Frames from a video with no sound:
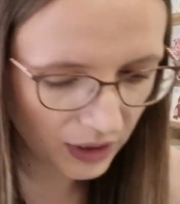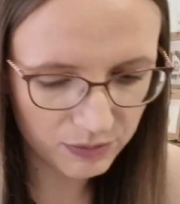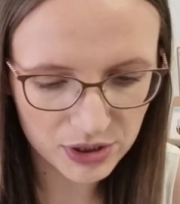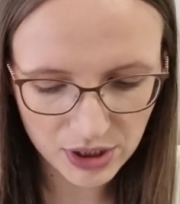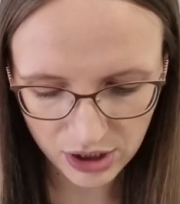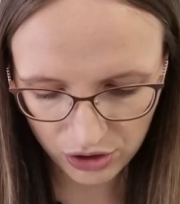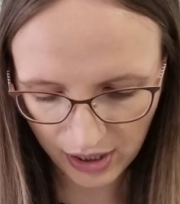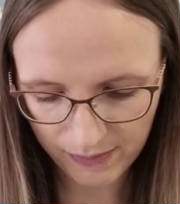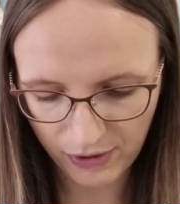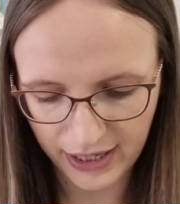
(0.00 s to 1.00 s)
just going to
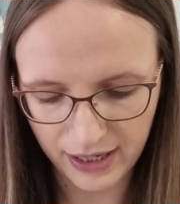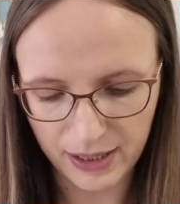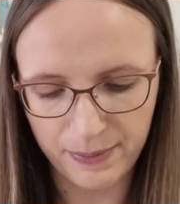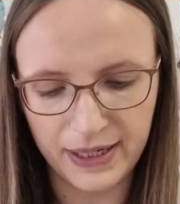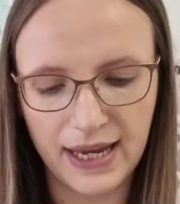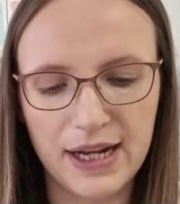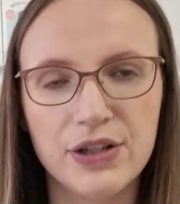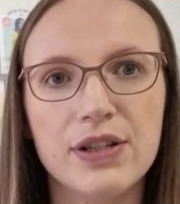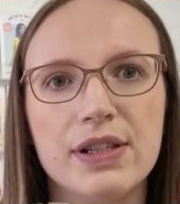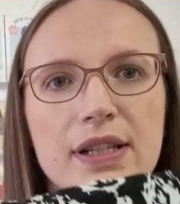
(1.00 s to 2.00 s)
try bringing it up again
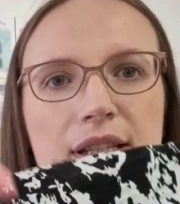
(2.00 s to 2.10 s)
just to